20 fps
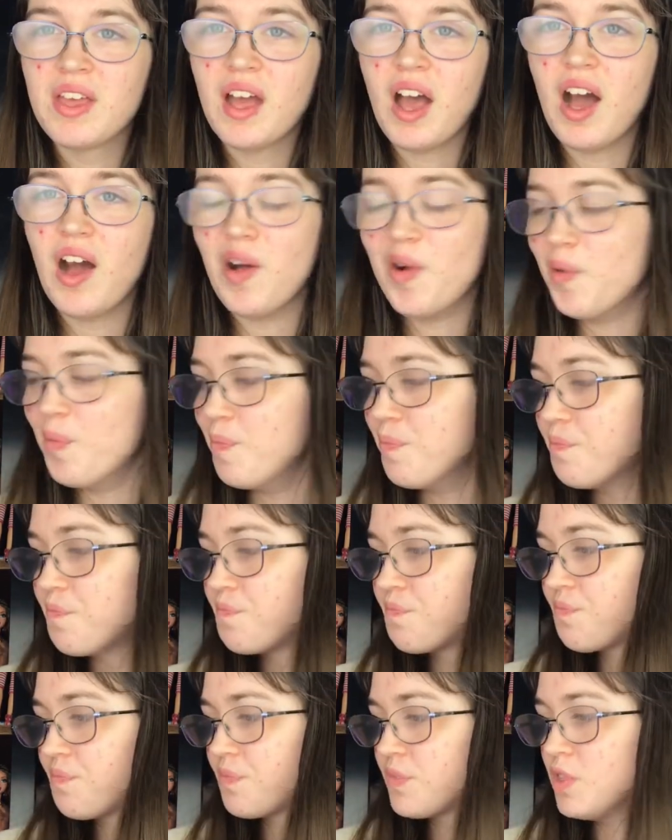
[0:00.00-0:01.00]
um
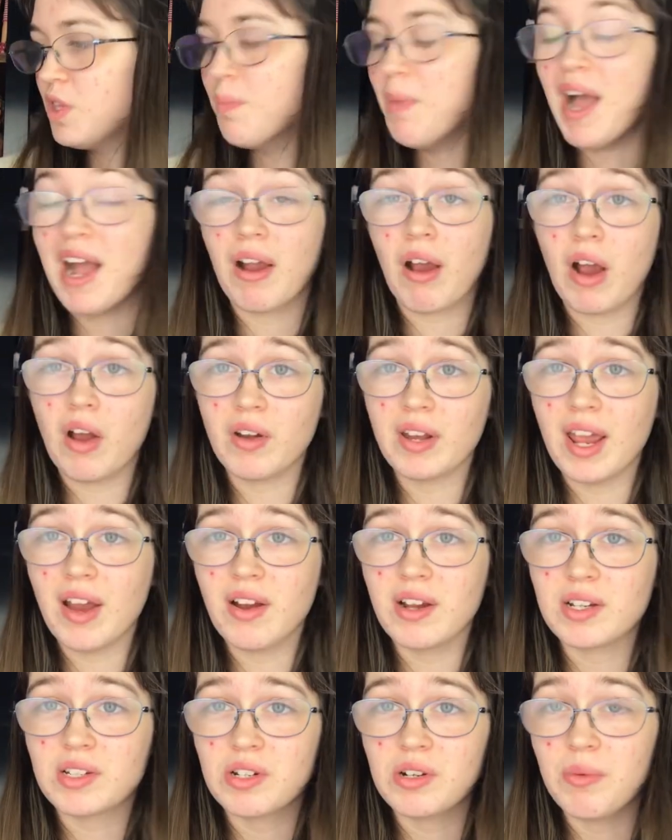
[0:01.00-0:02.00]
the background
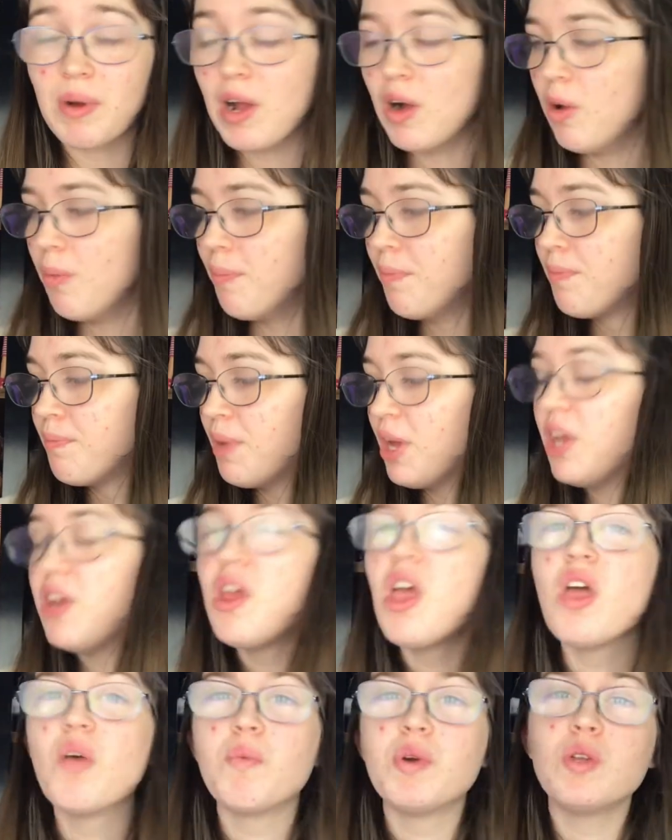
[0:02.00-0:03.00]
character realm but
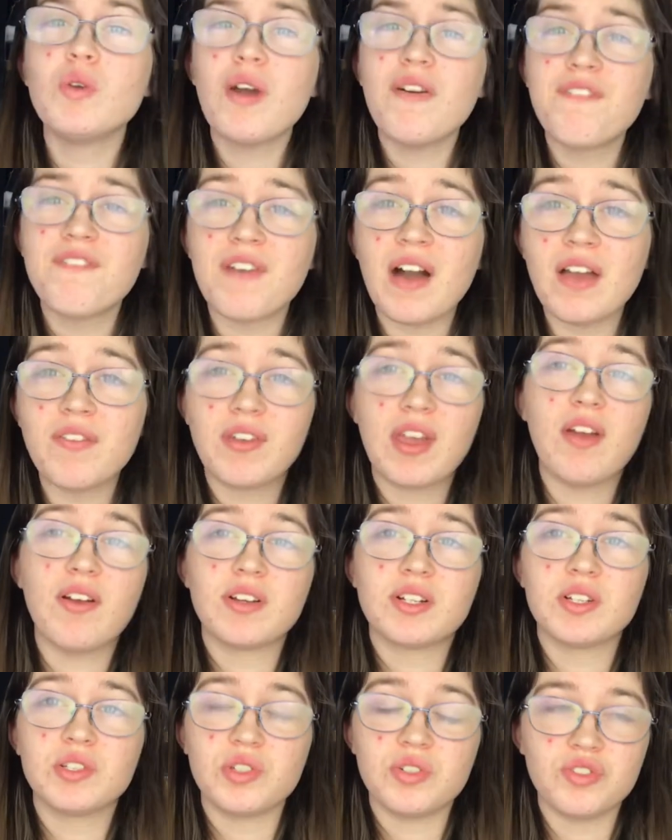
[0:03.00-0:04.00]
when you have five
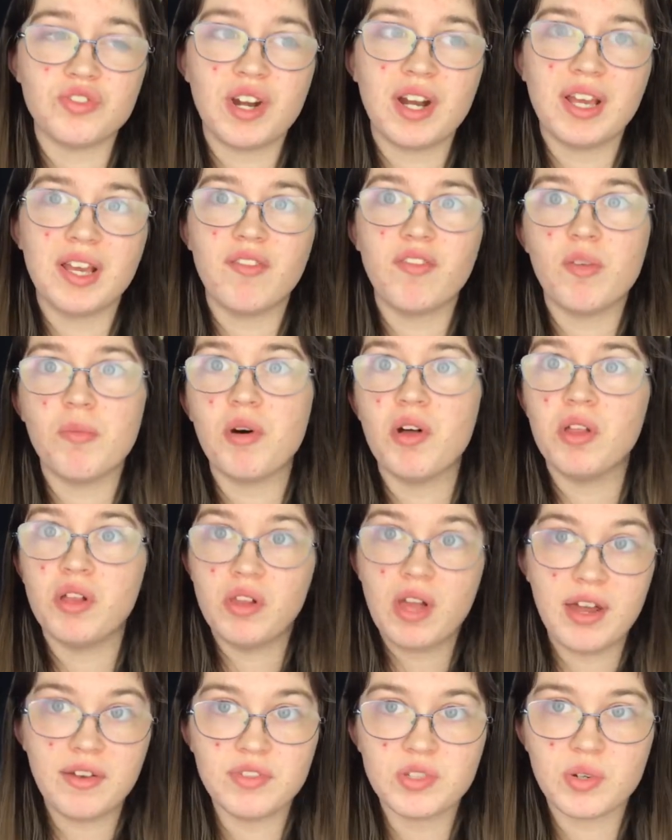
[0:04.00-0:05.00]
characters and you're trying to give them all a
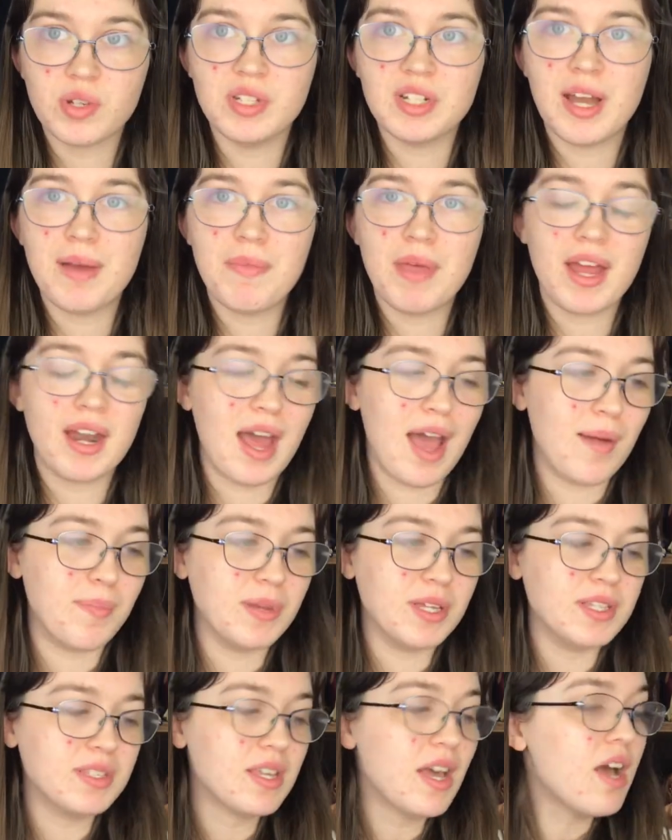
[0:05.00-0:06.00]
lot of screen time that
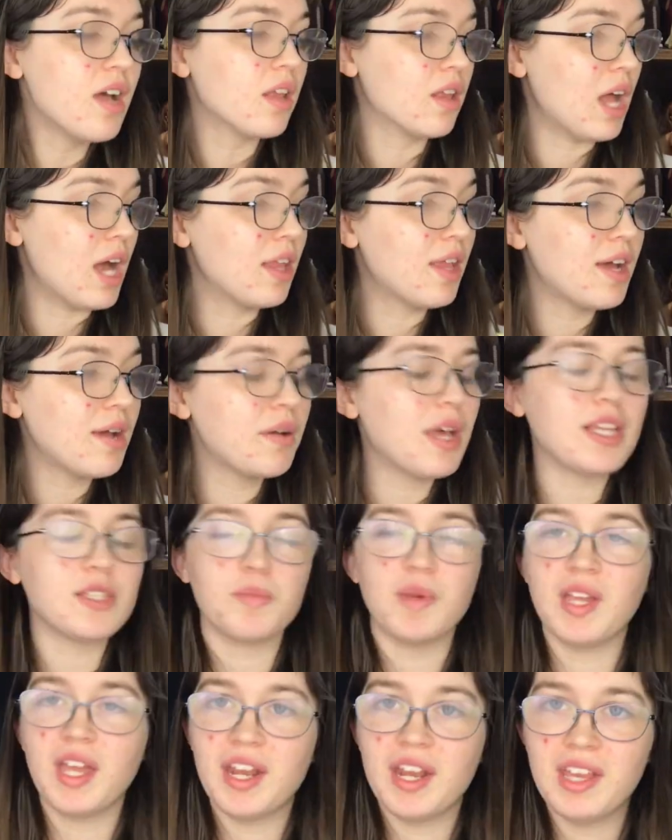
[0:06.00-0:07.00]
happens Lala has
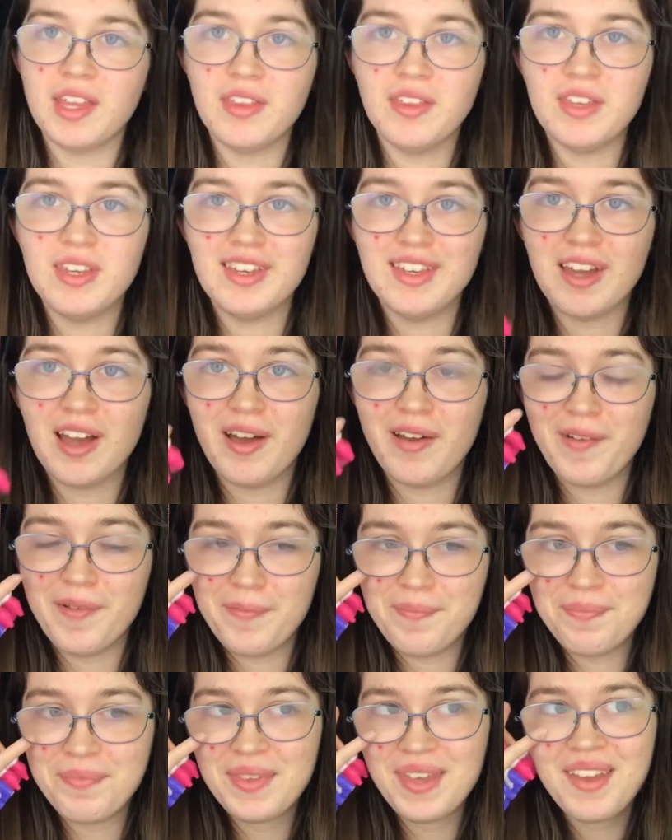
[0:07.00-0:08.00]
been getting the
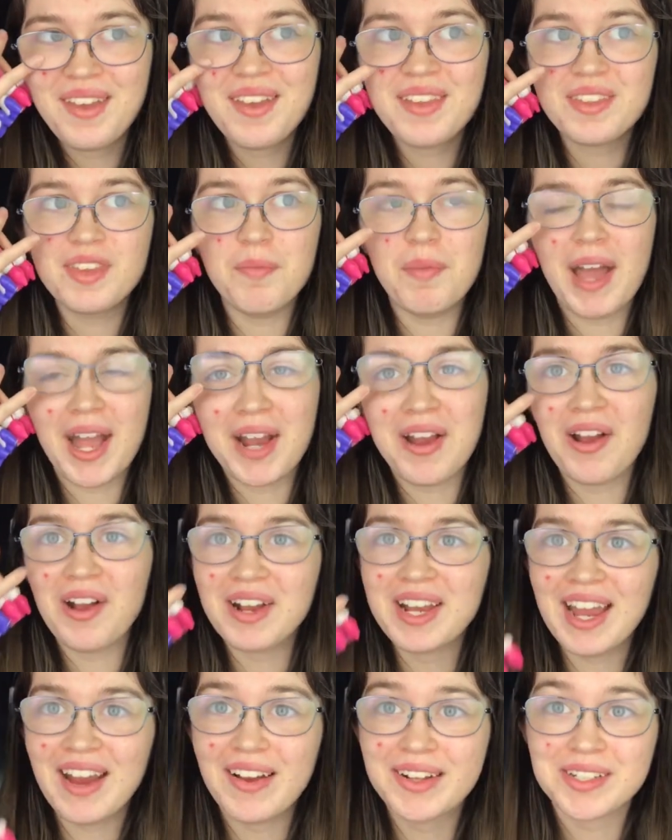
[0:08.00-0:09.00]
um the
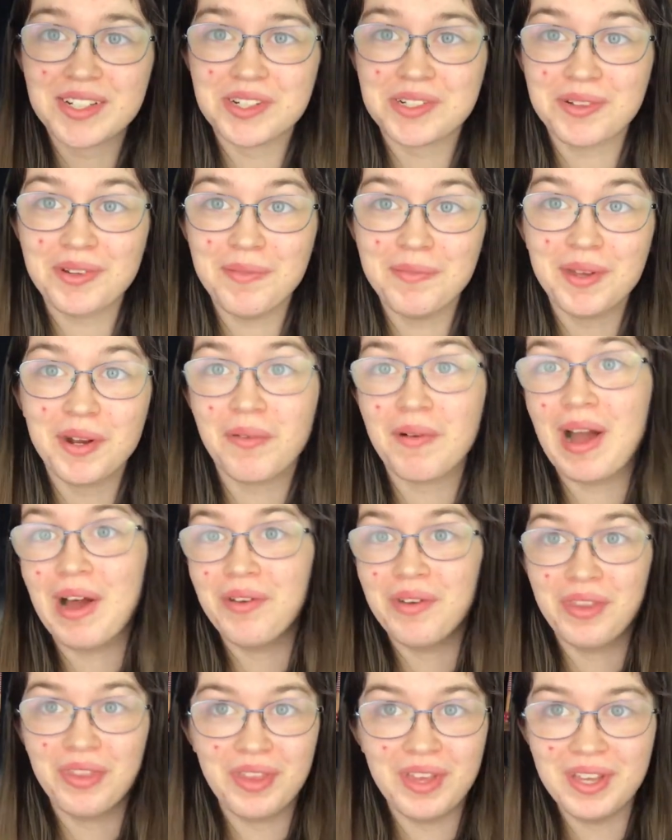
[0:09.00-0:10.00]
background character treatment
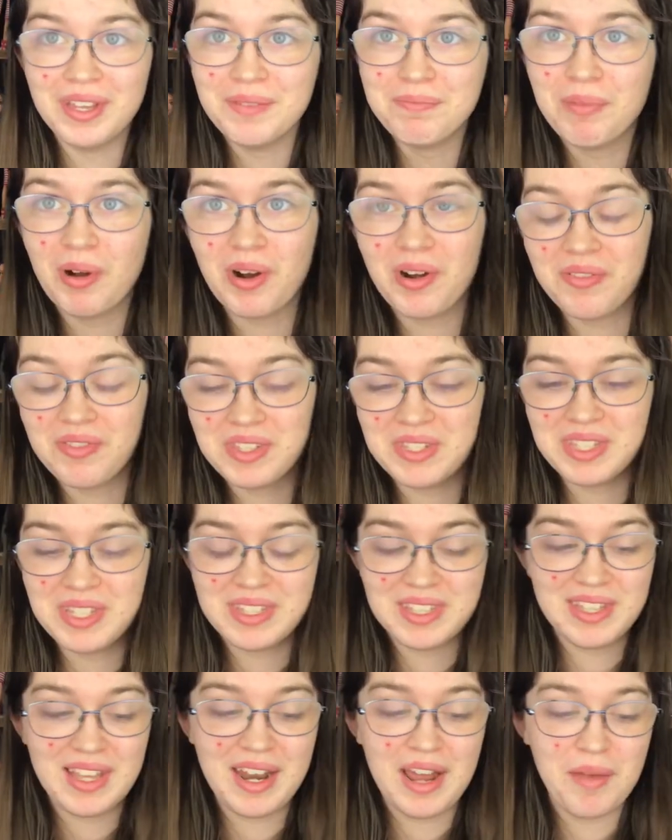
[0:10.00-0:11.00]
around the part of the
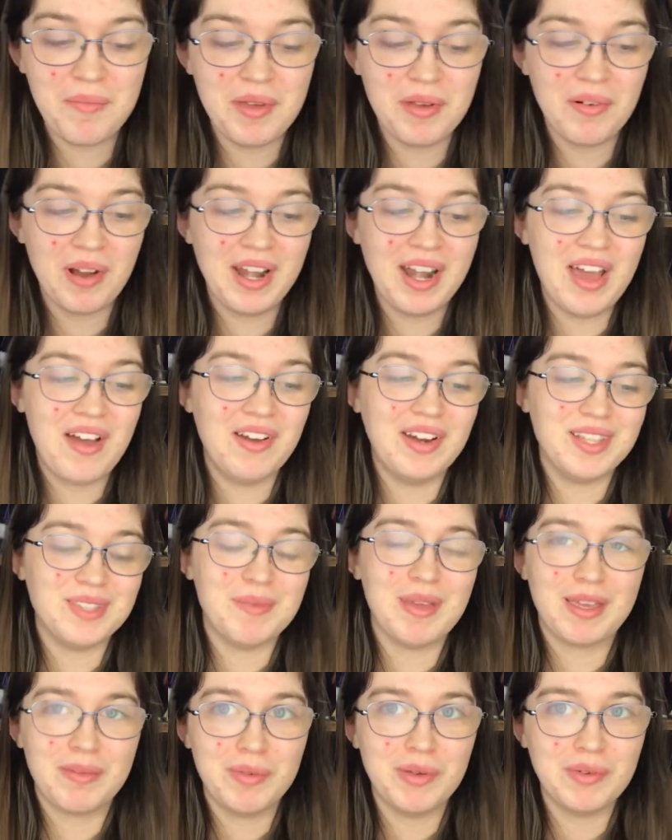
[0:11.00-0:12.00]
season that i'm in right now and it's
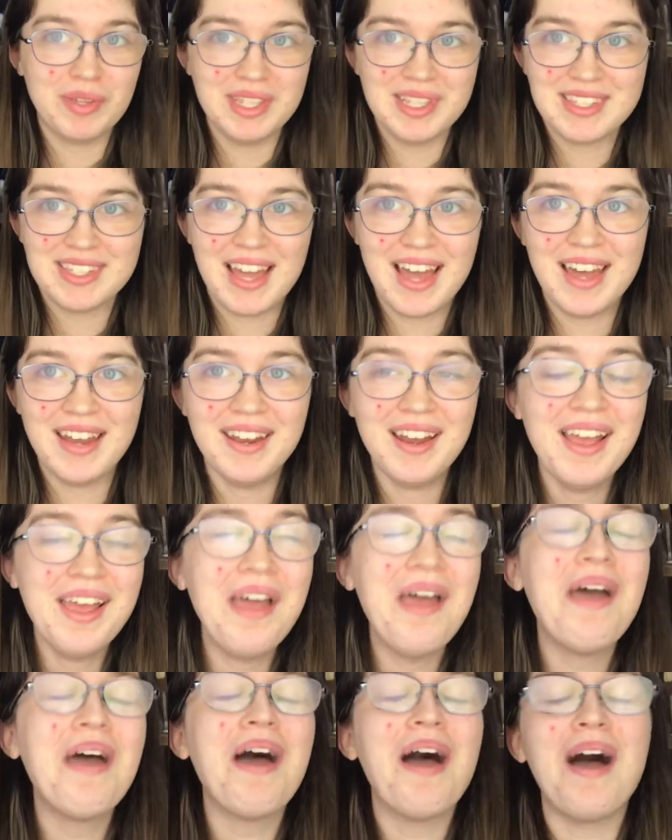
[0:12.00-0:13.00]
making me really sad
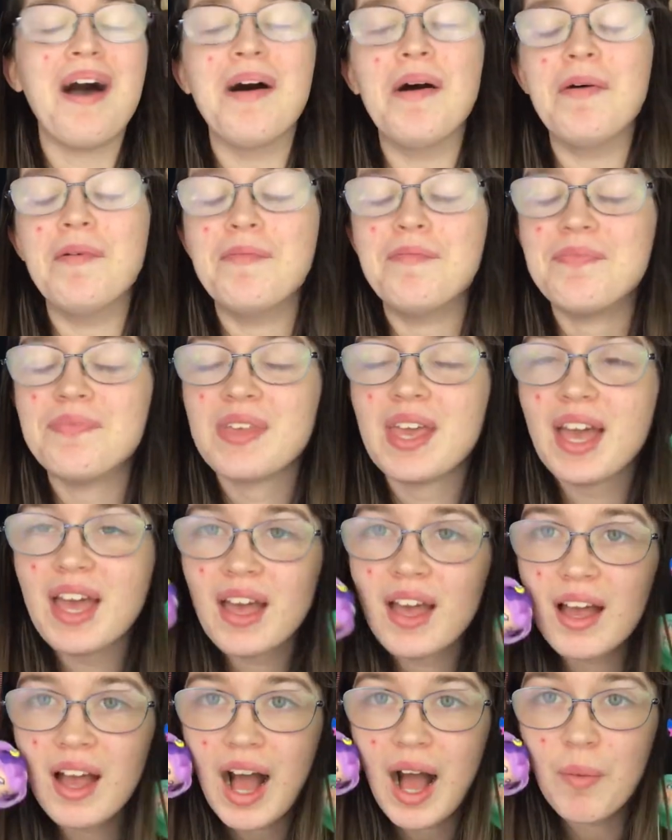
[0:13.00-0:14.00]
um
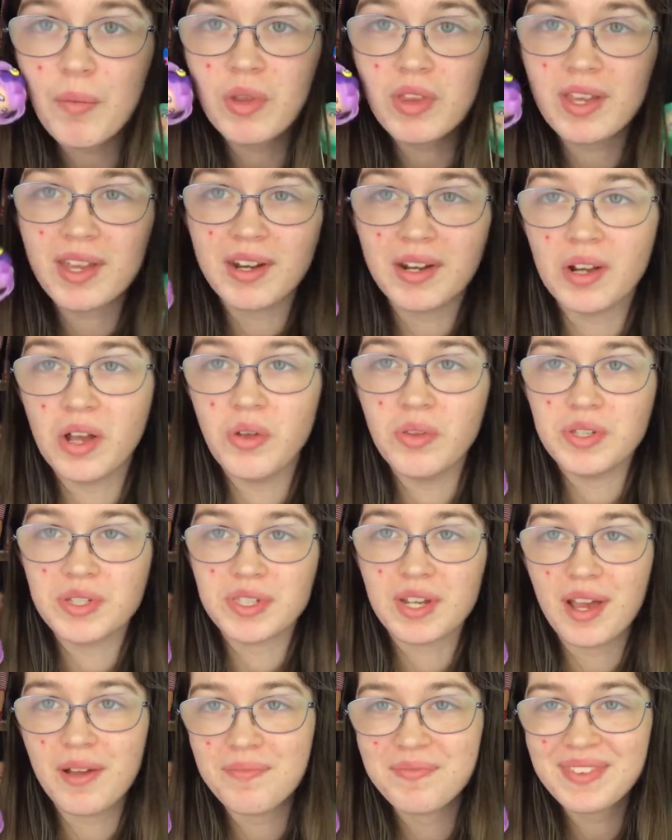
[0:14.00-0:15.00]
i'm really gonna go this
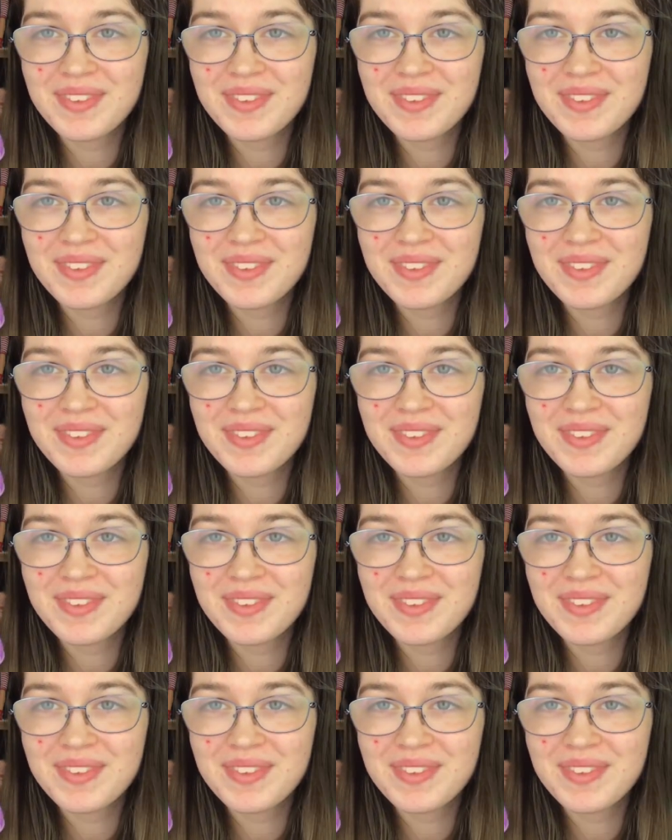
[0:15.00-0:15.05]
time